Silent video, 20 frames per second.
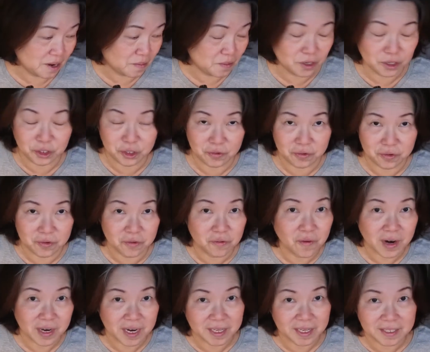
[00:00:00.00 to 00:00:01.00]
me show you
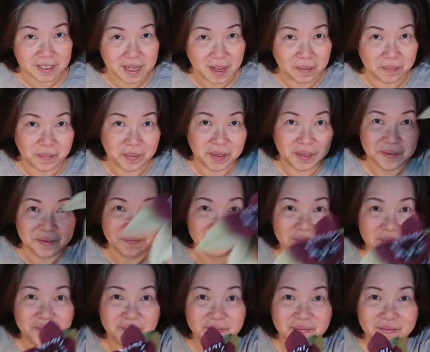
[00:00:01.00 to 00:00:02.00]
one example.
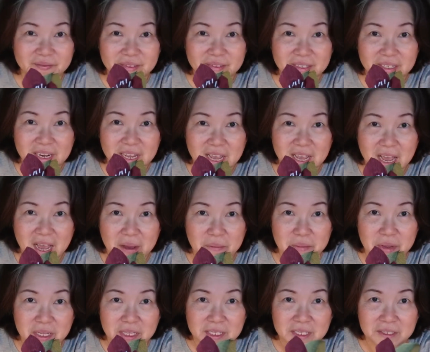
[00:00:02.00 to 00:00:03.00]
I
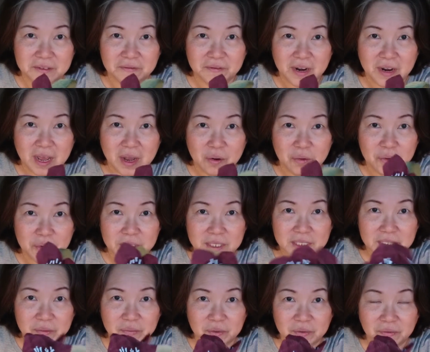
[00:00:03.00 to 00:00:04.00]
made these
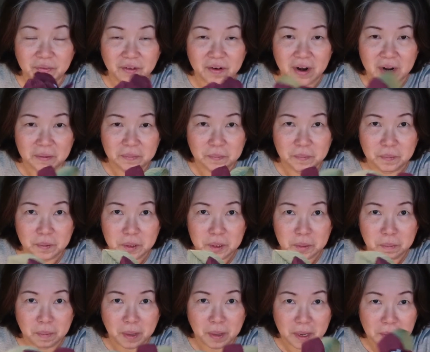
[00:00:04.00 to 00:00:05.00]
flowers with crepe
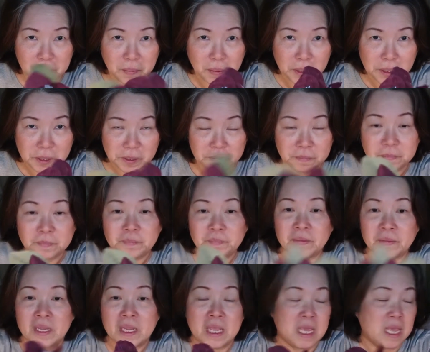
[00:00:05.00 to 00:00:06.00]
paper,
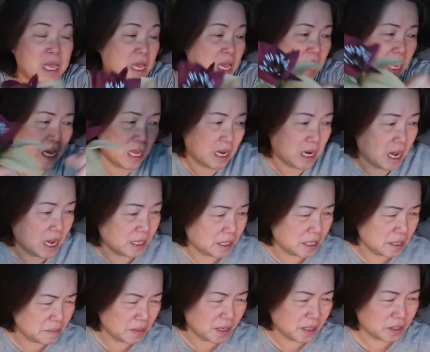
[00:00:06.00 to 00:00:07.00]
and I
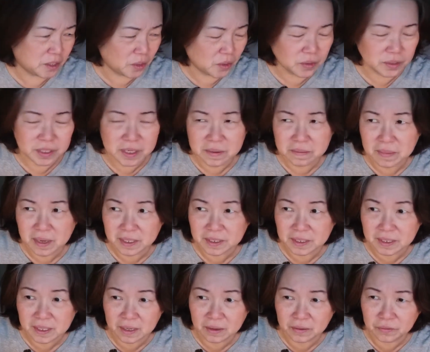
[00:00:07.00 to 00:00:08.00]
think my daughter and
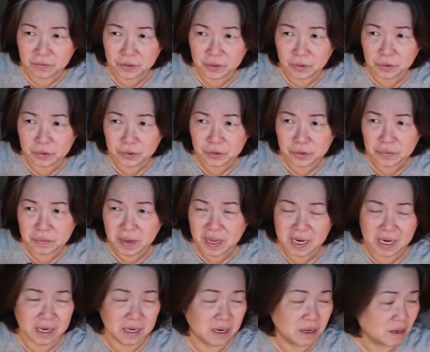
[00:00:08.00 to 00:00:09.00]
myself, we also made
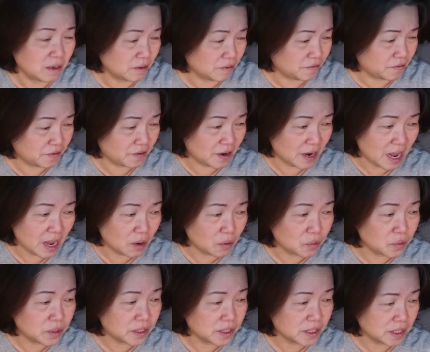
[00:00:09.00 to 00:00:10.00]
a lot of
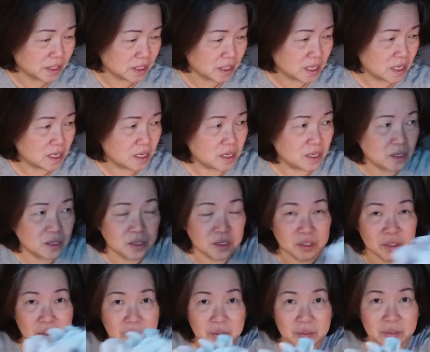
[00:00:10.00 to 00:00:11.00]
flowers.
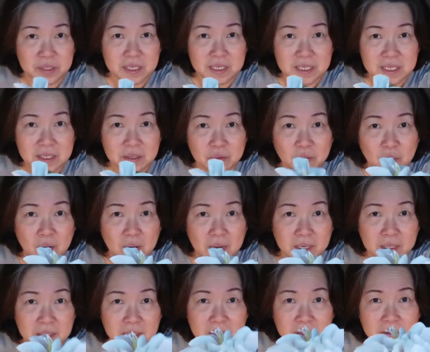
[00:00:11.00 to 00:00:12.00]
So this is
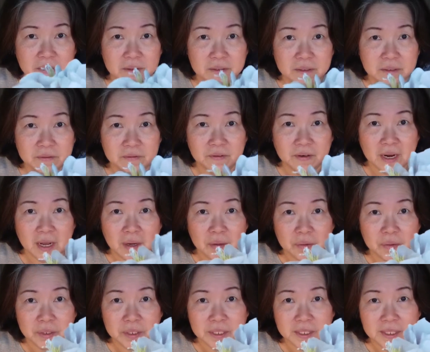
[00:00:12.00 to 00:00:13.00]
one
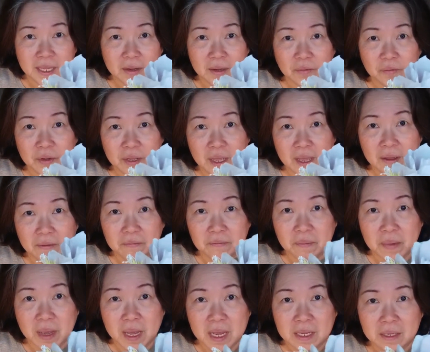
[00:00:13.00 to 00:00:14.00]
flowers that we have
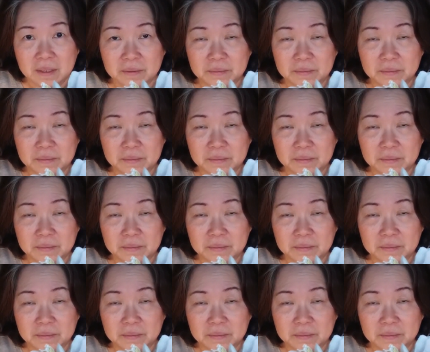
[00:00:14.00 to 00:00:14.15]
made.